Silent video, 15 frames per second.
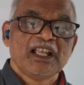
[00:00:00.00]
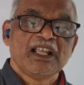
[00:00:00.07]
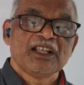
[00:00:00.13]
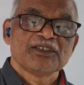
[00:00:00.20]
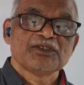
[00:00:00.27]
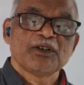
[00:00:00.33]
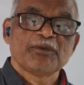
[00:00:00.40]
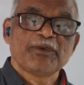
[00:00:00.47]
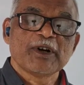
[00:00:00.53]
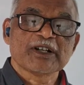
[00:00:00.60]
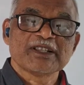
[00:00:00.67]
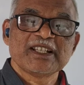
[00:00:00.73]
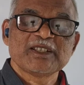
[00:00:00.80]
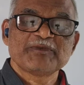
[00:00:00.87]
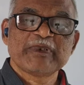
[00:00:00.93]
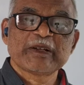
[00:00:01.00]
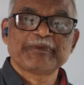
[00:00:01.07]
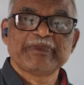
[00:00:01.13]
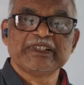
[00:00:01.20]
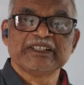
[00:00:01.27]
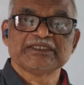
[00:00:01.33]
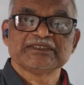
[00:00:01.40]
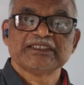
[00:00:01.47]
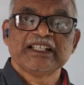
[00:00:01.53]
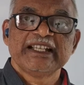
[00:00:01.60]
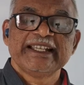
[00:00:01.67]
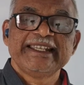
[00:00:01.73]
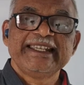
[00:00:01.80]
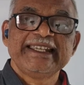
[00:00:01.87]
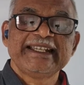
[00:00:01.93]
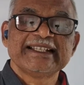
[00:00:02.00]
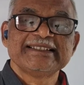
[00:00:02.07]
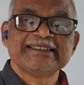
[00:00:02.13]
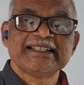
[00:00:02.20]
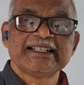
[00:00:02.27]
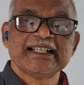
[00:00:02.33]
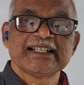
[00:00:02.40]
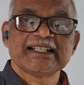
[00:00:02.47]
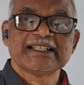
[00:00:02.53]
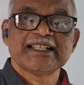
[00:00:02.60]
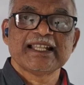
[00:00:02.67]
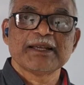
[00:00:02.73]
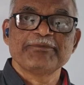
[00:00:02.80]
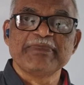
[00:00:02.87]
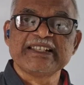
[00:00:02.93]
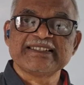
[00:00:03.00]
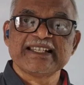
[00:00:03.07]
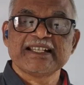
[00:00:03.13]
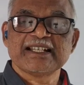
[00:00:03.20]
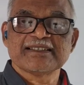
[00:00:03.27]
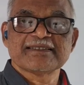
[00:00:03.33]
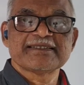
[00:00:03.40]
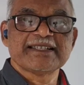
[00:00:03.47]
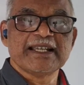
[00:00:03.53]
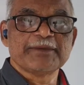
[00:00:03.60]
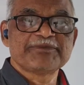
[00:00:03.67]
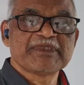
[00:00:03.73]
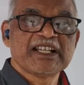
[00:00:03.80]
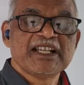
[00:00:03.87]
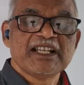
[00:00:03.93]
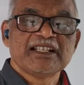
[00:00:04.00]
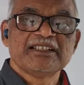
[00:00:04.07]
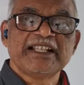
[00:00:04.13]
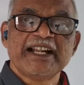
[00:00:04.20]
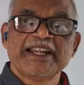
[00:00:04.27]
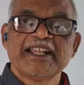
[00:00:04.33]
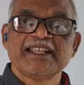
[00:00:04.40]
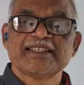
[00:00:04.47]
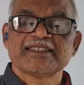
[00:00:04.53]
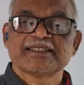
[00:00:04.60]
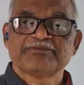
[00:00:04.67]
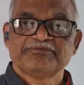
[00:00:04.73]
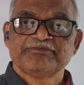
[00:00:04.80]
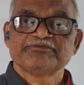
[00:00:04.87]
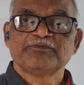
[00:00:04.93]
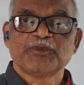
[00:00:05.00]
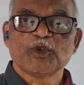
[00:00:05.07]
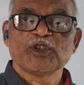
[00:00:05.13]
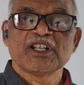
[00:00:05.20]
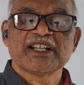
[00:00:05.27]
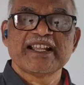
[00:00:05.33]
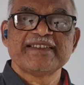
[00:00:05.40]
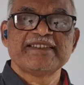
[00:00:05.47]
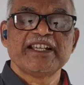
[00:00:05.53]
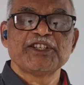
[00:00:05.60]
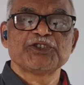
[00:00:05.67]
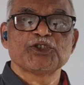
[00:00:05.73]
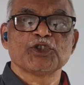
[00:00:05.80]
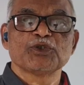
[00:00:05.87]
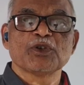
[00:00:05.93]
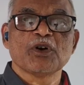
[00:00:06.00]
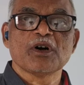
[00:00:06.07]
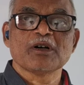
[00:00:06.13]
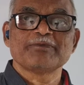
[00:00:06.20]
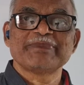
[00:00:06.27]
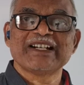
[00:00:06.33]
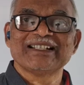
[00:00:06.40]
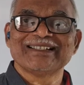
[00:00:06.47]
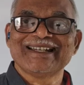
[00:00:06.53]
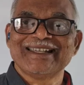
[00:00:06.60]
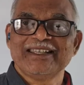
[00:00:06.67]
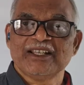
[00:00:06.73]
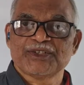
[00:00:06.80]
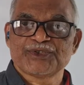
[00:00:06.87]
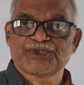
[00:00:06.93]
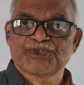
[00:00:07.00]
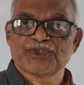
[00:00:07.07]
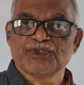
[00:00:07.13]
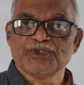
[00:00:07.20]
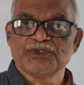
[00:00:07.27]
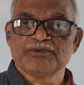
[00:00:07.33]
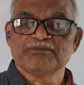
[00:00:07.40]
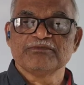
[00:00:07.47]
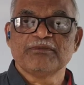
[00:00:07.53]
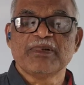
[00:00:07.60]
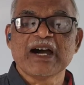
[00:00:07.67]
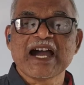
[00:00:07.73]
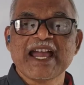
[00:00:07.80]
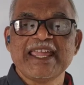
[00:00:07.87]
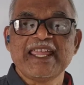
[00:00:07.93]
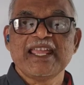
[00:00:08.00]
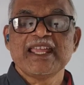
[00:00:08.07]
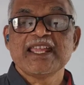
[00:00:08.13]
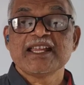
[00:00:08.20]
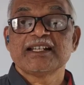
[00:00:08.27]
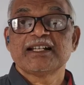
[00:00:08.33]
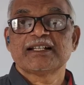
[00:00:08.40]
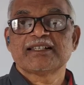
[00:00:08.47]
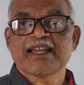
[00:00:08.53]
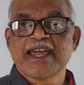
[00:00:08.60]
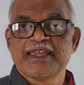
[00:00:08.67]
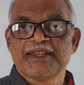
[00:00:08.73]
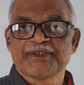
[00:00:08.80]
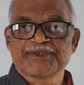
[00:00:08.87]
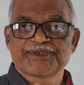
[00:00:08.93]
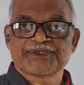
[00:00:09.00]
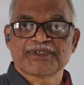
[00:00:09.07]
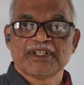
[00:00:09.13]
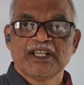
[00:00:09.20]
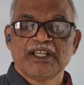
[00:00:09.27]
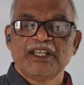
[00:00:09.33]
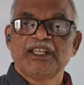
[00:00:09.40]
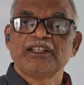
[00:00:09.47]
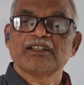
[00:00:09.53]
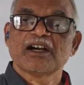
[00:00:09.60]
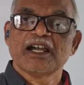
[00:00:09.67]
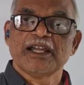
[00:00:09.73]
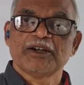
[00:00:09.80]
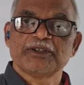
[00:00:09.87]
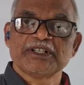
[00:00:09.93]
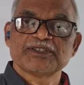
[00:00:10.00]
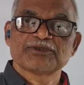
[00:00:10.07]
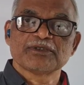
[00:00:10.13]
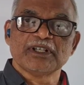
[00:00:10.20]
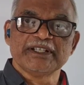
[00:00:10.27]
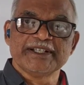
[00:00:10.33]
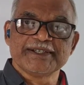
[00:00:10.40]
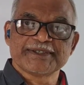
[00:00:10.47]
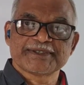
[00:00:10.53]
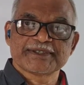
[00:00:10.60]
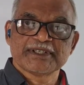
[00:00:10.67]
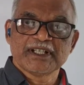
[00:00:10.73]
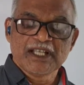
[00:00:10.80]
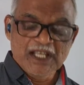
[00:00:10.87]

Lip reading: So for this purpose, he considered the basic concept, that is polarization of anions by cations in ionic solids.